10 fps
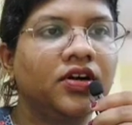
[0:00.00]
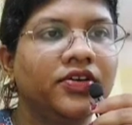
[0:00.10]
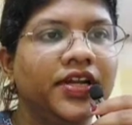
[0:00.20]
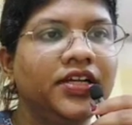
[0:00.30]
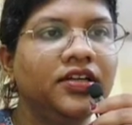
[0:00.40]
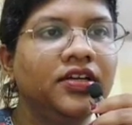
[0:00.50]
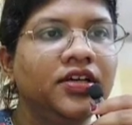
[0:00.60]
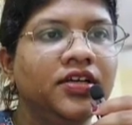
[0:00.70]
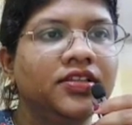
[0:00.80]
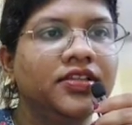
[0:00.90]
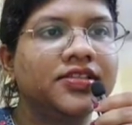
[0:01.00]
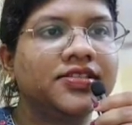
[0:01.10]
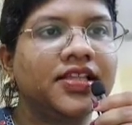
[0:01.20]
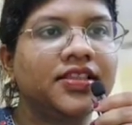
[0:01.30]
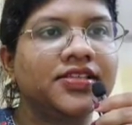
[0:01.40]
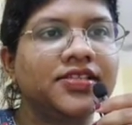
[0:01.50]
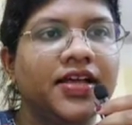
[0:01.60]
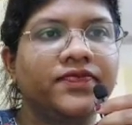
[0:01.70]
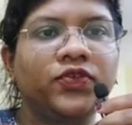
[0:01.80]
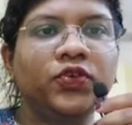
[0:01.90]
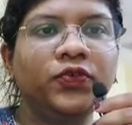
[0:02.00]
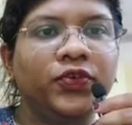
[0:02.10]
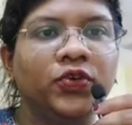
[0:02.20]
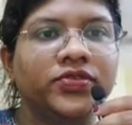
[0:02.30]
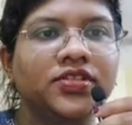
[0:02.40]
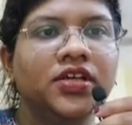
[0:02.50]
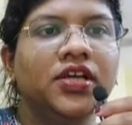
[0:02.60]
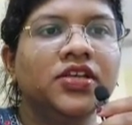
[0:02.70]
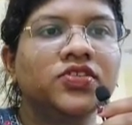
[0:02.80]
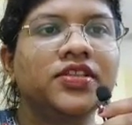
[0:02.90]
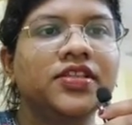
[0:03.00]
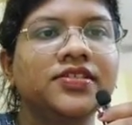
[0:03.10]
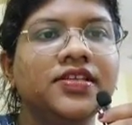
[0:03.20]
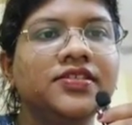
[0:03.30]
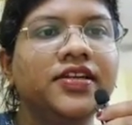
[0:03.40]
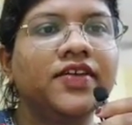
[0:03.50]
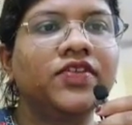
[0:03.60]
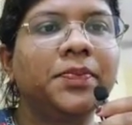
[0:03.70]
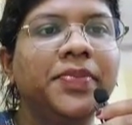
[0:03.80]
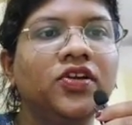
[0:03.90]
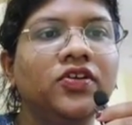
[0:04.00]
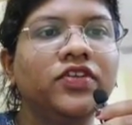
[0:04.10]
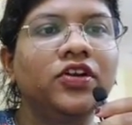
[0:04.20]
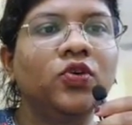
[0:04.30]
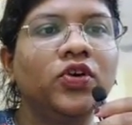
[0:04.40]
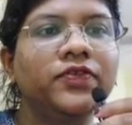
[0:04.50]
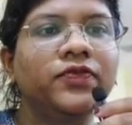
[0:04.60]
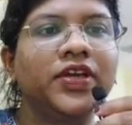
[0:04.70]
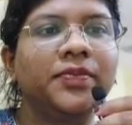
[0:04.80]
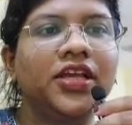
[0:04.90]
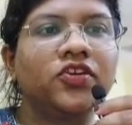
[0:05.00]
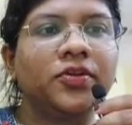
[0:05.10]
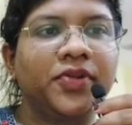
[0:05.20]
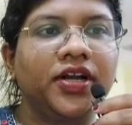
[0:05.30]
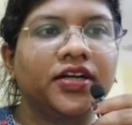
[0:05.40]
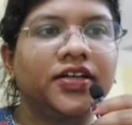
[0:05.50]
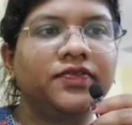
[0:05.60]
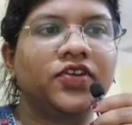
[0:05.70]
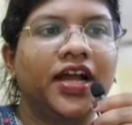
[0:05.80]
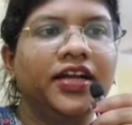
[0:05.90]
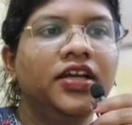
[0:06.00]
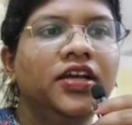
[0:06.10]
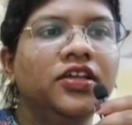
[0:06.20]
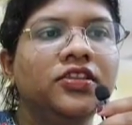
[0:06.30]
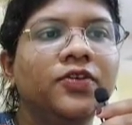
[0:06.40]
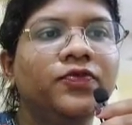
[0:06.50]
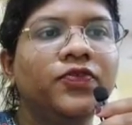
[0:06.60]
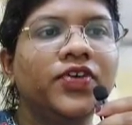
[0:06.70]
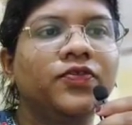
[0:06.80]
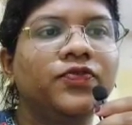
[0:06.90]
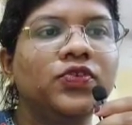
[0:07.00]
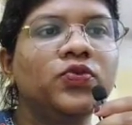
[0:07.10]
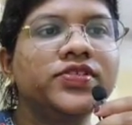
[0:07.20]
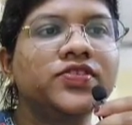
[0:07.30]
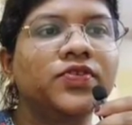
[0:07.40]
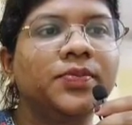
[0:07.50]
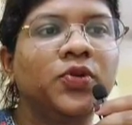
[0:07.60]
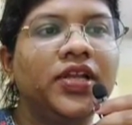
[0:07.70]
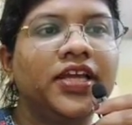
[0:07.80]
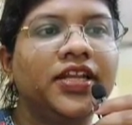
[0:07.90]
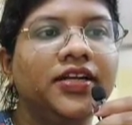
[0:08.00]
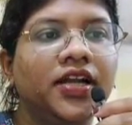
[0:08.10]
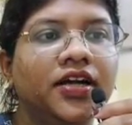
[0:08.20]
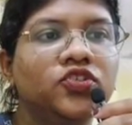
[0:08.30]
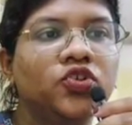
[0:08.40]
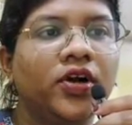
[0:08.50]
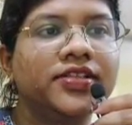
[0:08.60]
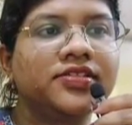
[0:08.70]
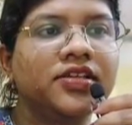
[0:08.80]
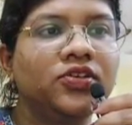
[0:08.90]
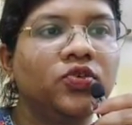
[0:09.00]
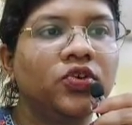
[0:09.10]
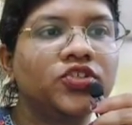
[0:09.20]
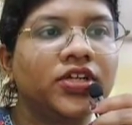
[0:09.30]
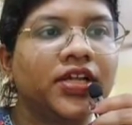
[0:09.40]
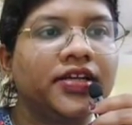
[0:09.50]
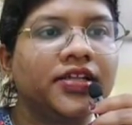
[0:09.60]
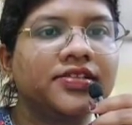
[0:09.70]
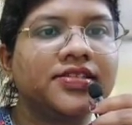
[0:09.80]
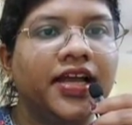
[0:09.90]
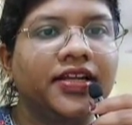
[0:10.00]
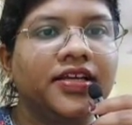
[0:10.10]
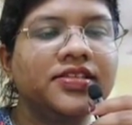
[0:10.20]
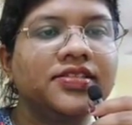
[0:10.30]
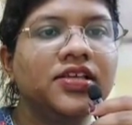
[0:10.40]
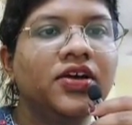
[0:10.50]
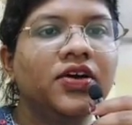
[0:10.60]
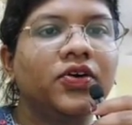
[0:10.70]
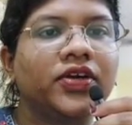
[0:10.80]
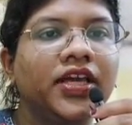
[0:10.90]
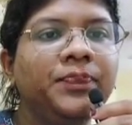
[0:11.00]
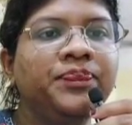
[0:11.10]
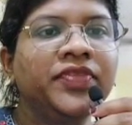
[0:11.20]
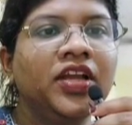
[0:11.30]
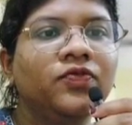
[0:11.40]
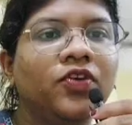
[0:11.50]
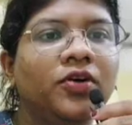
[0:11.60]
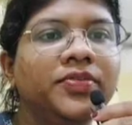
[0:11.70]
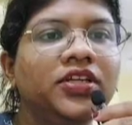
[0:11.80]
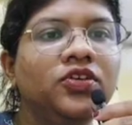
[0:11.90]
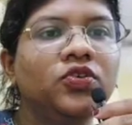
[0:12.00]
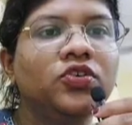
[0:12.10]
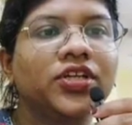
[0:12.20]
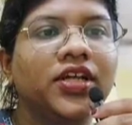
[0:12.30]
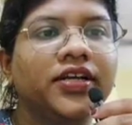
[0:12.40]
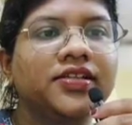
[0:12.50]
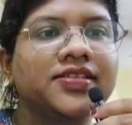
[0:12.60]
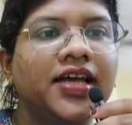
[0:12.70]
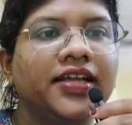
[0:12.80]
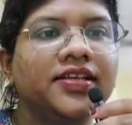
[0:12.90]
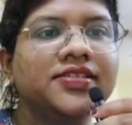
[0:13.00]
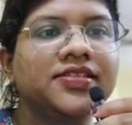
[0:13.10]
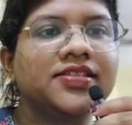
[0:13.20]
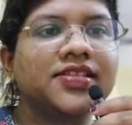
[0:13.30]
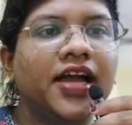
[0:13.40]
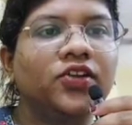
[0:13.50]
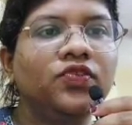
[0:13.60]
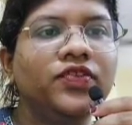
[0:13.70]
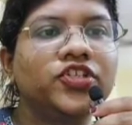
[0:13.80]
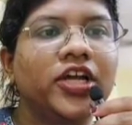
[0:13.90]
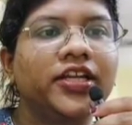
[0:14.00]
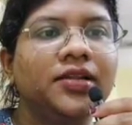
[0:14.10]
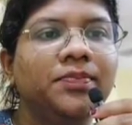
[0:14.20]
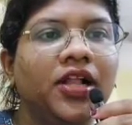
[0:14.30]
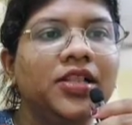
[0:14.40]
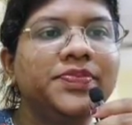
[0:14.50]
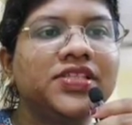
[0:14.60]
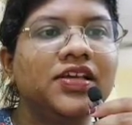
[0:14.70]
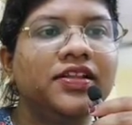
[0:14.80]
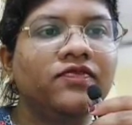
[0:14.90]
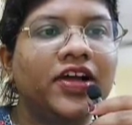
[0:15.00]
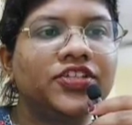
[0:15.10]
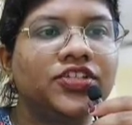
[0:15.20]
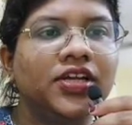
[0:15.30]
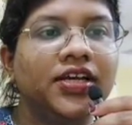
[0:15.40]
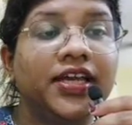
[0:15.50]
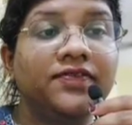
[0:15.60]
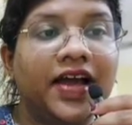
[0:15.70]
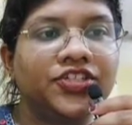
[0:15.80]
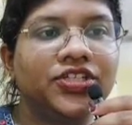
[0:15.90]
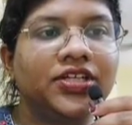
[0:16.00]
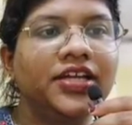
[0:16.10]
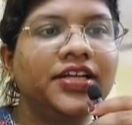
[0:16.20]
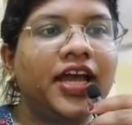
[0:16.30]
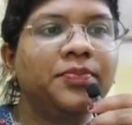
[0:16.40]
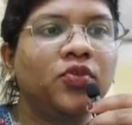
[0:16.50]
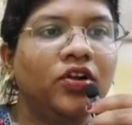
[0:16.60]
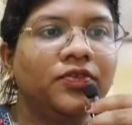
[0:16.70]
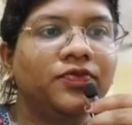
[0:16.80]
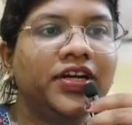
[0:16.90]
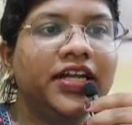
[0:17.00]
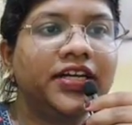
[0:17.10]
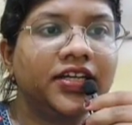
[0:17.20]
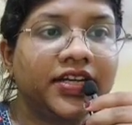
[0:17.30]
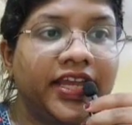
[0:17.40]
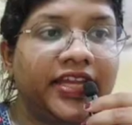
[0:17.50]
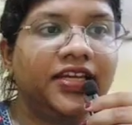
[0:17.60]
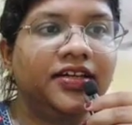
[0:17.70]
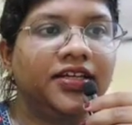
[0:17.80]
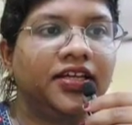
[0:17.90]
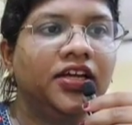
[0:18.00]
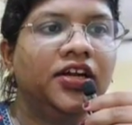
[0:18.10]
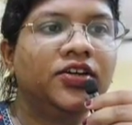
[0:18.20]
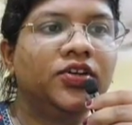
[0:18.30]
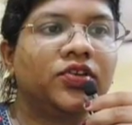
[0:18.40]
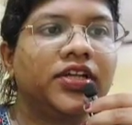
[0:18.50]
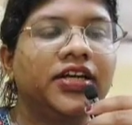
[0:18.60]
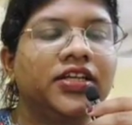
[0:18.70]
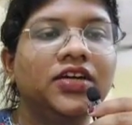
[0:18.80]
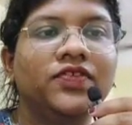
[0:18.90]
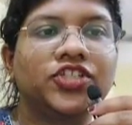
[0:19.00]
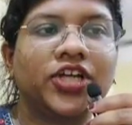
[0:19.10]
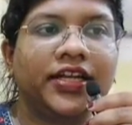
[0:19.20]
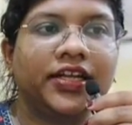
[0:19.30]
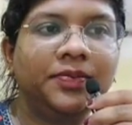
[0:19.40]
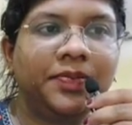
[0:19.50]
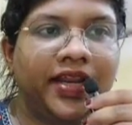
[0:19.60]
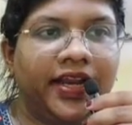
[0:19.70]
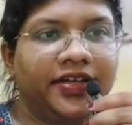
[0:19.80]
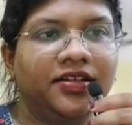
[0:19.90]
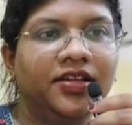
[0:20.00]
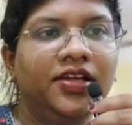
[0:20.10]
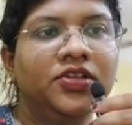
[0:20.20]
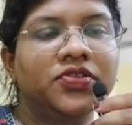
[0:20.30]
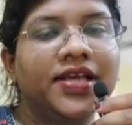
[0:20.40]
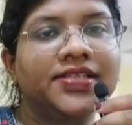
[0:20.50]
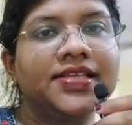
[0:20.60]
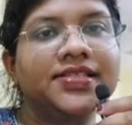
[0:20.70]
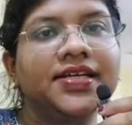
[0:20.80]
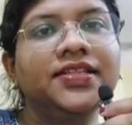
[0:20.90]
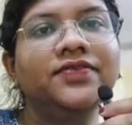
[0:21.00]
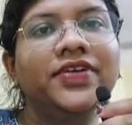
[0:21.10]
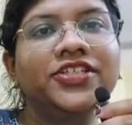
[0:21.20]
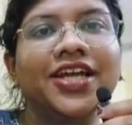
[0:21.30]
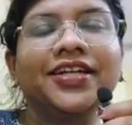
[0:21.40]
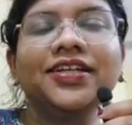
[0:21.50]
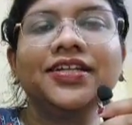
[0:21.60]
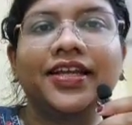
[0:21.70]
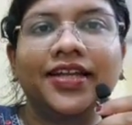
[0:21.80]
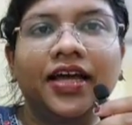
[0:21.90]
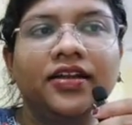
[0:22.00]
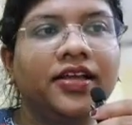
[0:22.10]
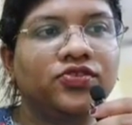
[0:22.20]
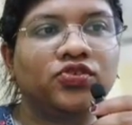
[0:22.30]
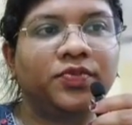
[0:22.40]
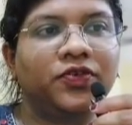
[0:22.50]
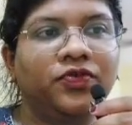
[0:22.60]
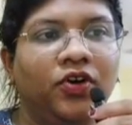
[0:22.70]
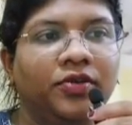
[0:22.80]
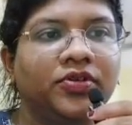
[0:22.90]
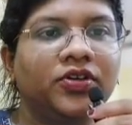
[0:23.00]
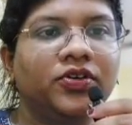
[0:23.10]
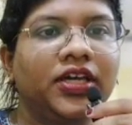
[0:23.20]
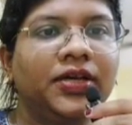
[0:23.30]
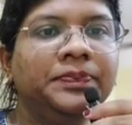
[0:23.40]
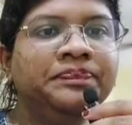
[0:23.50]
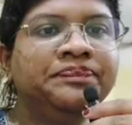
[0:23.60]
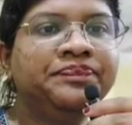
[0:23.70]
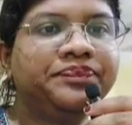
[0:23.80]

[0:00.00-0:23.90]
Alright, this and this have to fuse. So this is the development of the lower female reproductive tract. The fused Mullerian duct joins the urogenital sinus. Okay, from the urogenital sinus, the sinovaginal bulbs evaginate and proliferate cranially to create the vaginal plate. So as I said, the vaginal canal has to be formed. Okay,